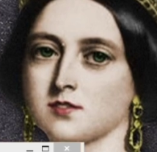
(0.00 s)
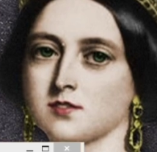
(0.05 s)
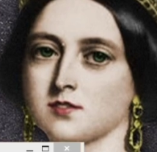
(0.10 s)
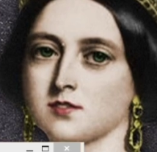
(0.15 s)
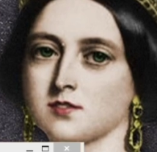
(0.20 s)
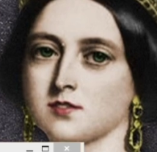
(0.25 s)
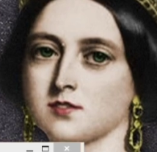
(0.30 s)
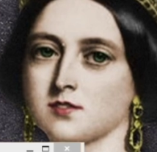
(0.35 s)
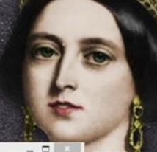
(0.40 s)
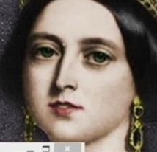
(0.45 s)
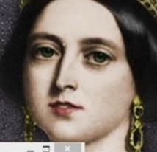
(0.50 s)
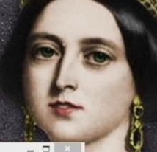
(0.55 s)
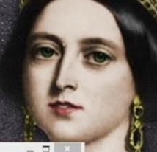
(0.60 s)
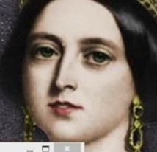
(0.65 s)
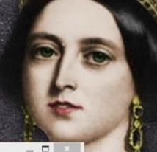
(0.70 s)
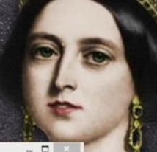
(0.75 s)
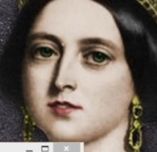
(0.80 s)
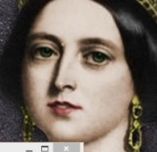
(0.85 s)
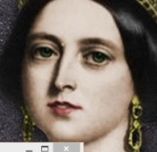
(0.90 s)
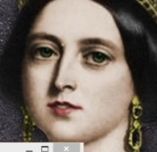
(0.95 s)

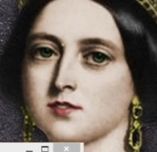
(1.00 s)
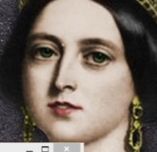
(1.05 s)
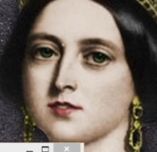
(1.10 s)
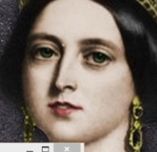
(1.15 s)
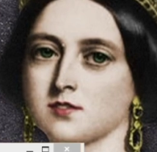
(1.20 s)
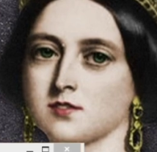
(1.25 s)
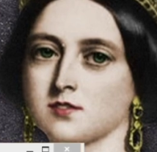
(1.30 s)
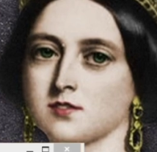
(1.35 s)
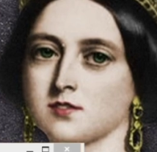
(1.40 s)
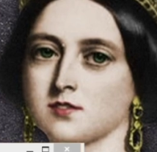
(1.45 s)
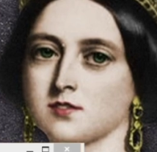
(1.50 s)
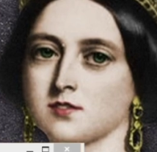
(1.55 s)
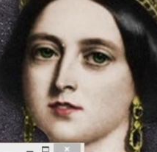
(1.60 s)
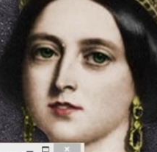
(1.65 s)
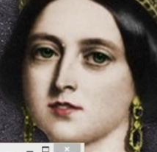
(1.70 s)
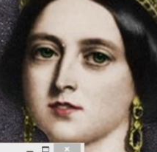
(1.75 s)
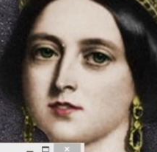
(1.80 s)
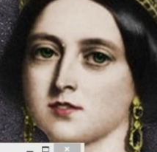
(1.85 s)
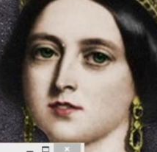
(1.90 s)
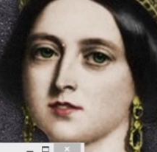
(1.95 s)

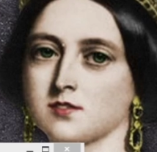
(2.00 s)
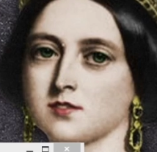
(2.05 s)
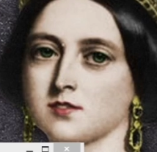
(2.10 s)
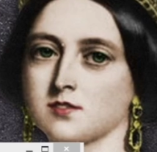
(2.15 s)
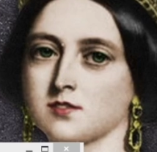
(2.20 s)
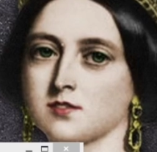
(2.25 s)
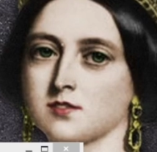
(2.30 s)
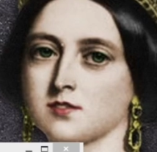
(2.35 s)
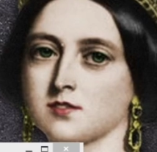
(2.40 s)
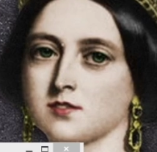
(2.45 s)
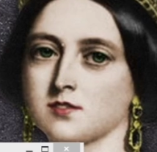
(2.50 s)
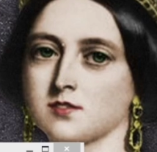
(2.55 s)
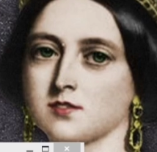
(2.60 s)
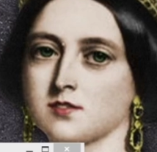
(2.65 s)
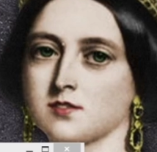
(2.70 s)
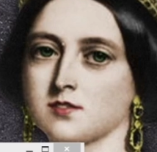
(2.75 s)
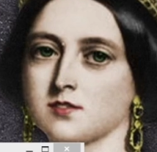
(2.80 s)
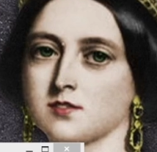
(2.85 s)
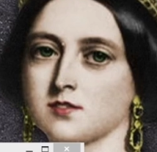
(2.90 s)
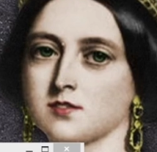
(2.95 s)

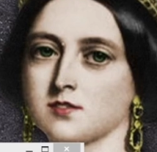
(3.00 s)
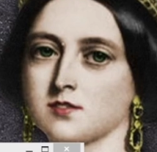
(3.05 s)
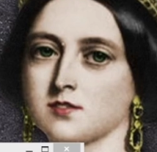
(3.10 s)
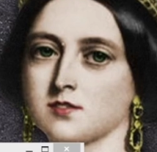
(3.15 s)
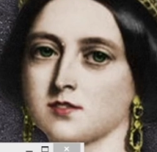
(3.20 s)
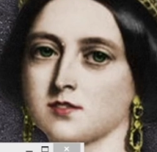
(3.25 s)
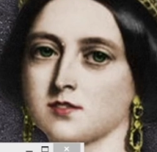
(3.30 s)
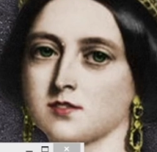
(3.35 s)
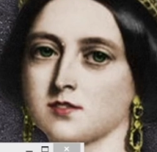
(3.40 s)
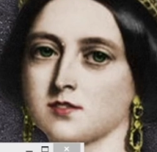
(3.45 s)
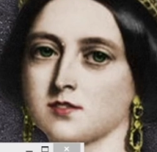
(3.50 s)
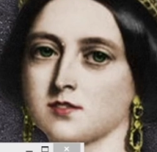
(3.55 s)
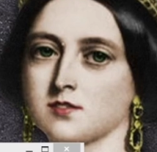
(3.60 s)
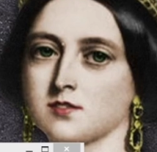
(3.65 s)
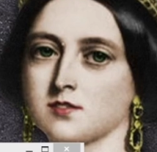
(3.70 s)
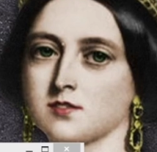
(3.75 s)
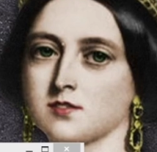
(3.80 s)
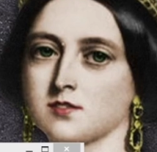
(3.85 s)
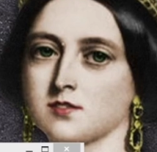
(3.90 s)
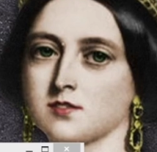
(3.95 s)

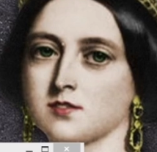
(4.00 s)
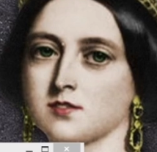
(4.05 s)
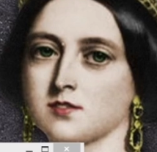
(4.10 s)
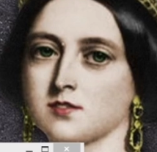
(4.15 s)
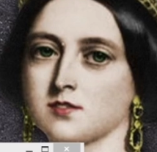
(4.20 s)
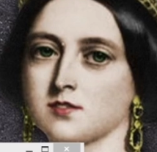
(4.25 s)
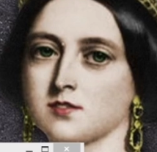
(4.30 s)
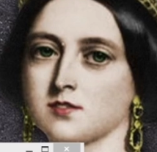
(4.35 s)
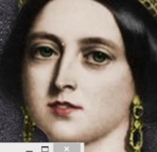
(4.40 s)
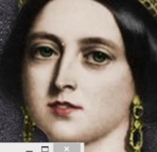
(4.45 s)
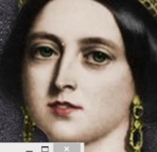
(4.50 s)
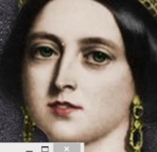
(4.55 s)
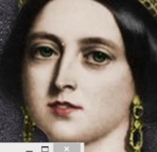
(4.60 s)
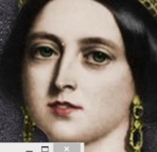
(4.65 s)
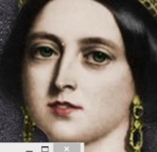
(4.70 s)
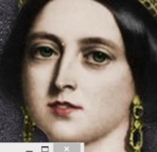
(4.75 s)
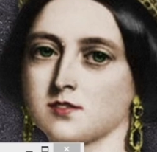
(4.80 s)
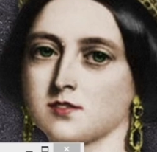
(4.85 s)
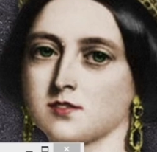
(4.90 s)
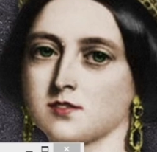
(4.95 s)

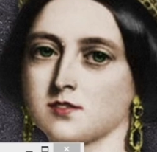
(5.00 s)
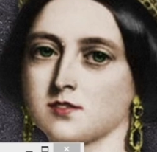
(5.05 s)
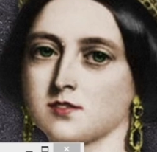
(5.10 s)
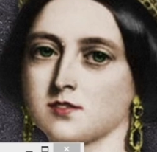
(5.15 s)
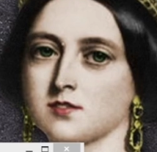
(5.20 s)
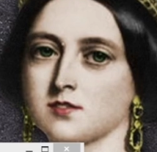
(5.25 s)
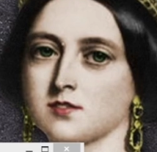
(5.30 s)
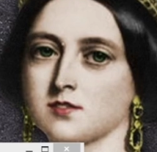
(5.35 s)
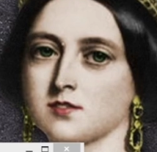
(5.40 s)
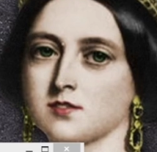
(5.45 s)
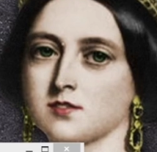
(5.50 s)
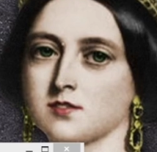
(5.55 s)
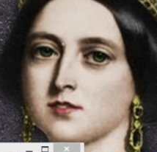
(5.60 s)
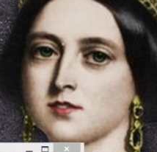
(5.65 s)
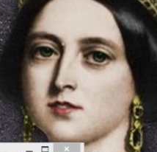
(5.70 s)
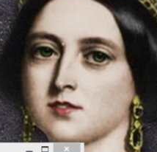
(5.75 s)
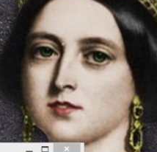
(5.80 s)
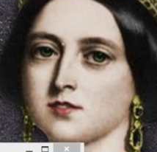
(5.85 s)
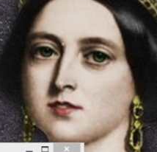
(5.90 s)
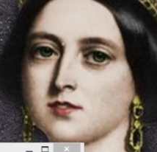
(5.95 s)

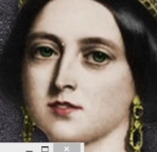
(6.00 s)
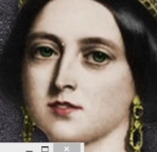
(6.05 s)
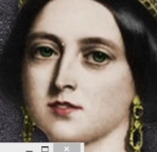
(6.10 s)
(no lip movement)